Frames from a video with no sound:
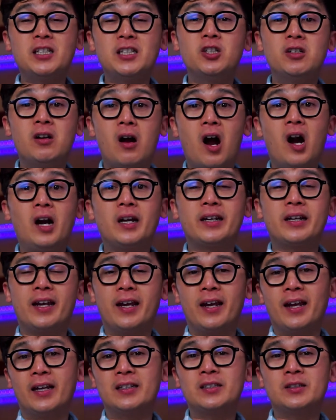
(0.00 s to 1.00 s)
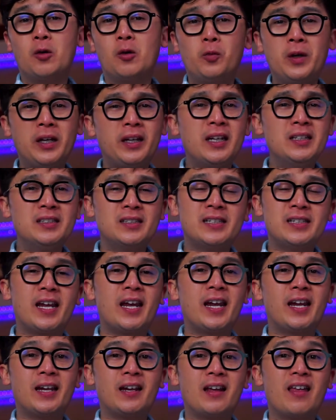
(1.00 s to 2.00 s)
arc is, we can
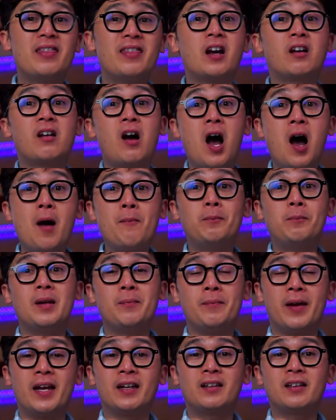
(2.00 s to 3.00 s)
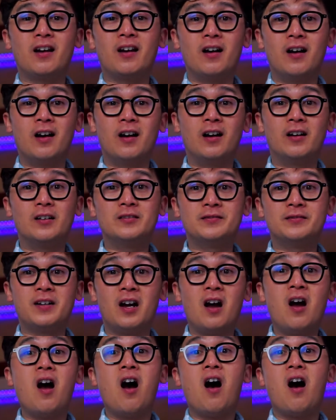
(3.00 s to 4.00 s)
say, the complement of
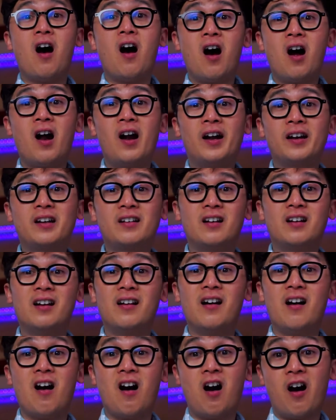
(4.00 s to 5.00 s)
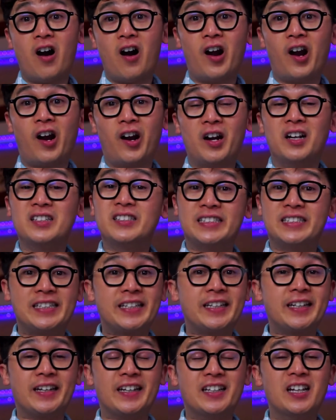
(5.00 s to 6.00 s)
arc
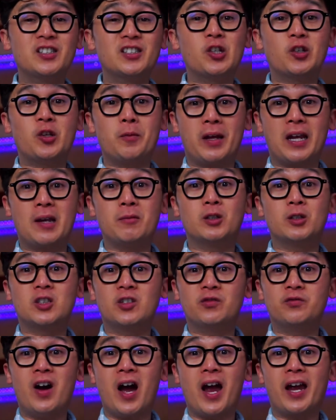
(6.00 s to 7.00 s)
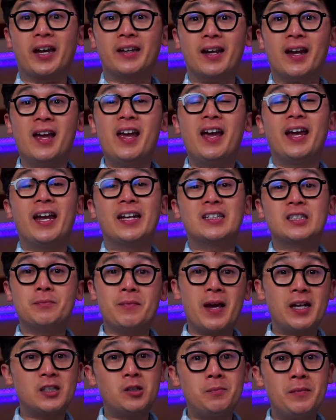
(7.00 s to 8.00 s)
RT. So to be able to find its
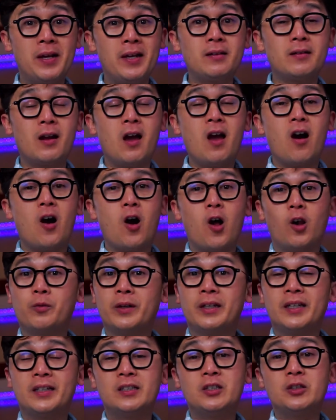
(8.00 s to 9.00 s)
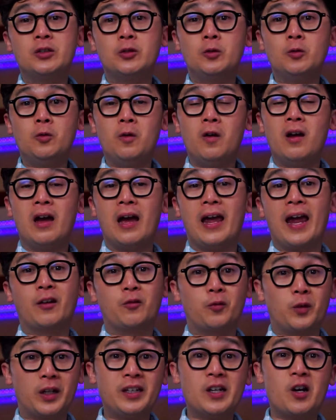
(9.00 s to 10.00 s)
measurement, all we need to do, and
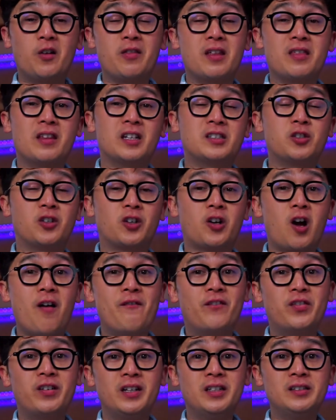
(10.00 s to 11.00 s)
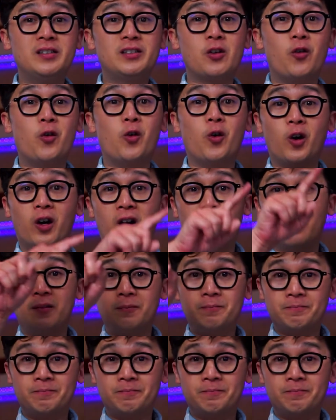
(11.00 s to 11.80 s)
we know that the circumference or